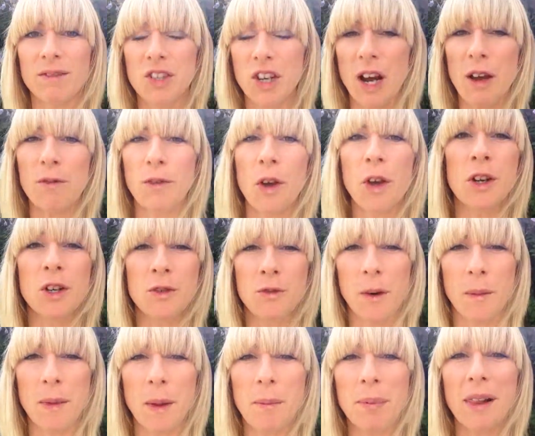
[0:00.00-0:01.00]
diverge
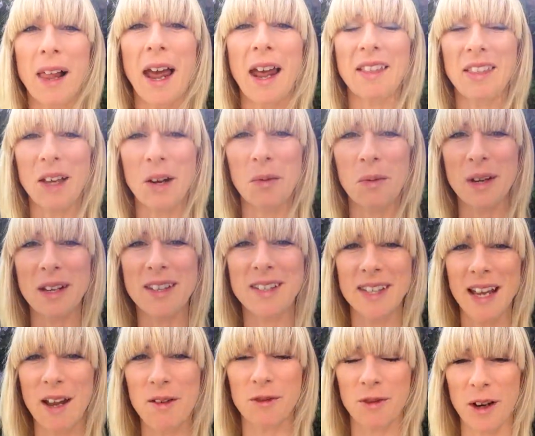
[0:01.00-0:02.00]
from the plan that we'd
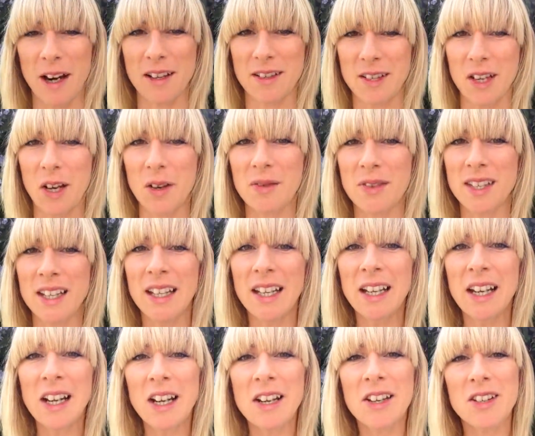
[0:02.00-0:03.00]
set for ourselves.
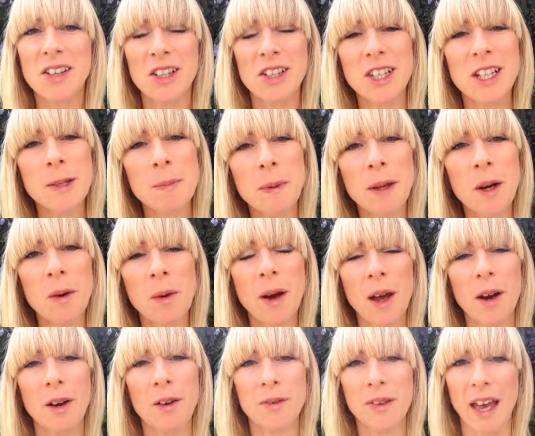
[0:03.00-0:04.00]
So just be
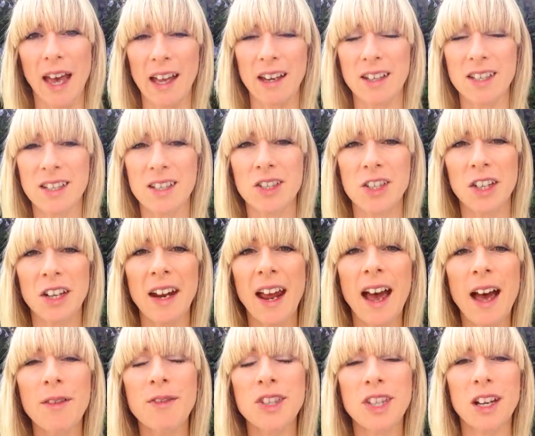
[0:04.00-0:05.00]
aware of that. Do you
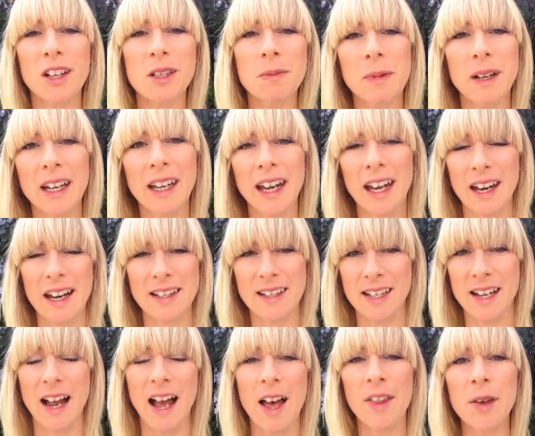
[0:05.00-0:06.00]
have judgment
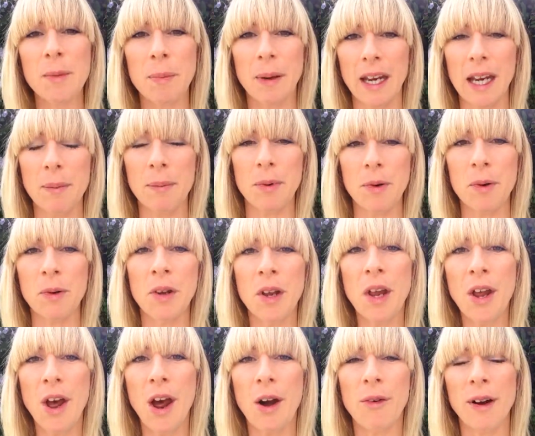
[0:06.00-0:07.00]
against other people
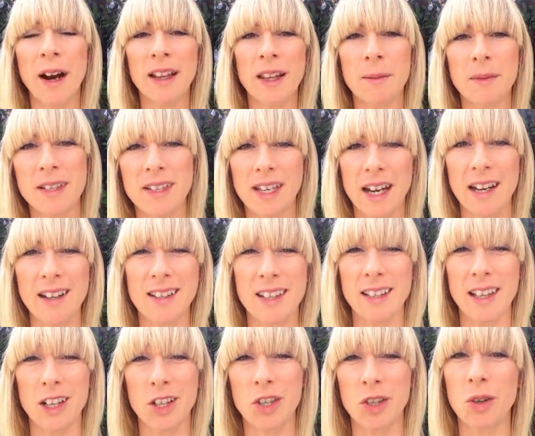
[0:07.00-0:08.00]
around the mistakes
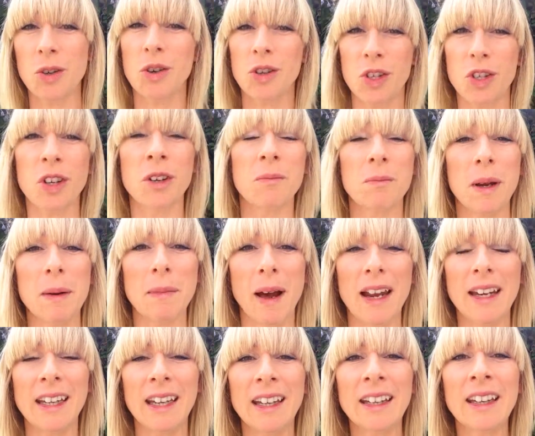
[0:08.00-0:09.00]
that they should or shouldn't be
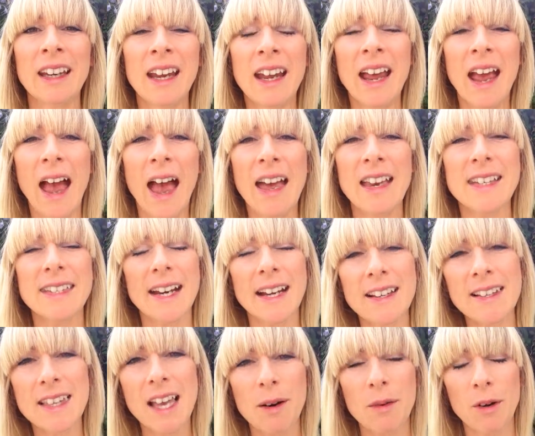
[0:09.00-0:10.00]
making? And
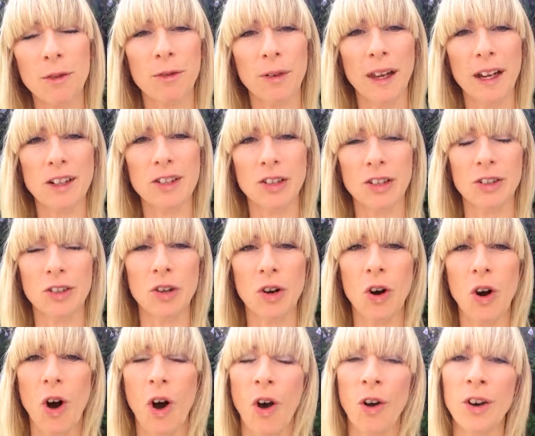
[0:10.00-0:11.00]
does that reflect on
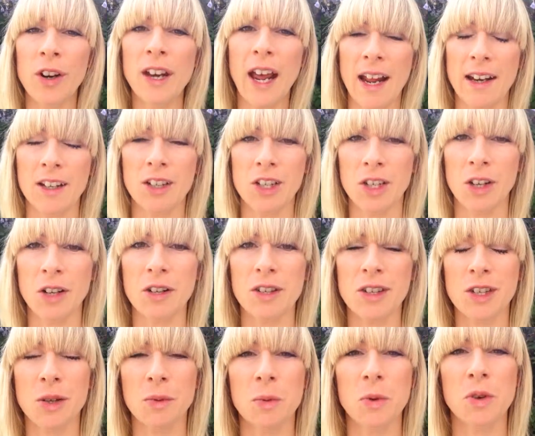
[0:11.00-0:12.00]
your own
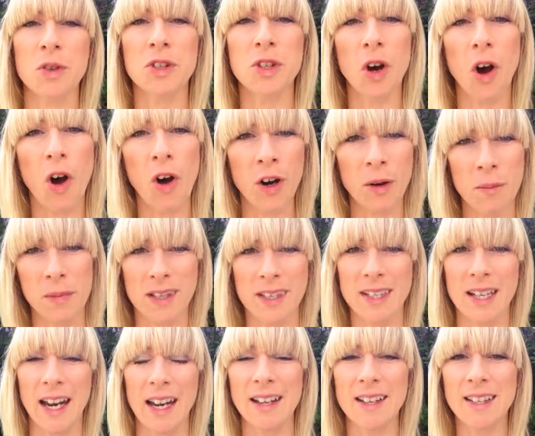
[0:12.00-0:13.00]
attitudes towards your own
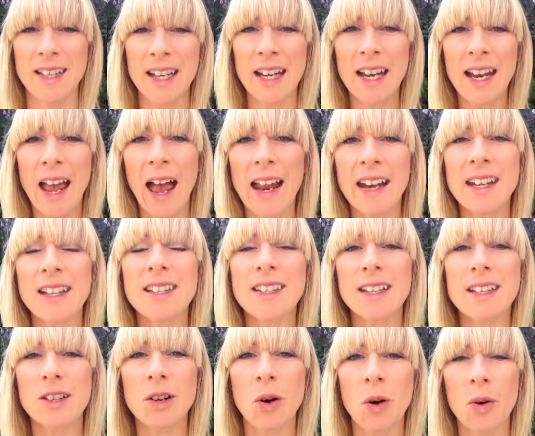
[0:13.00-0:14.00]
mistakes? And is
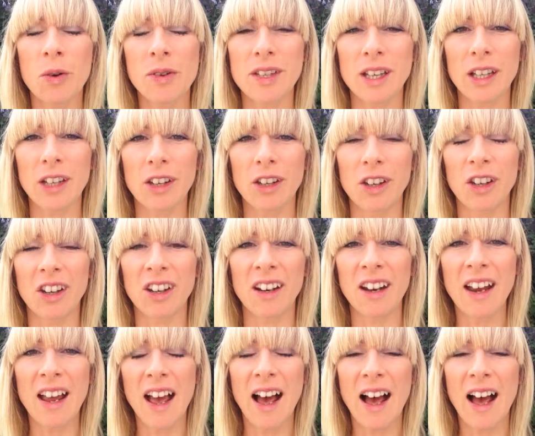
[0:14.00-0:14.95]
this causing you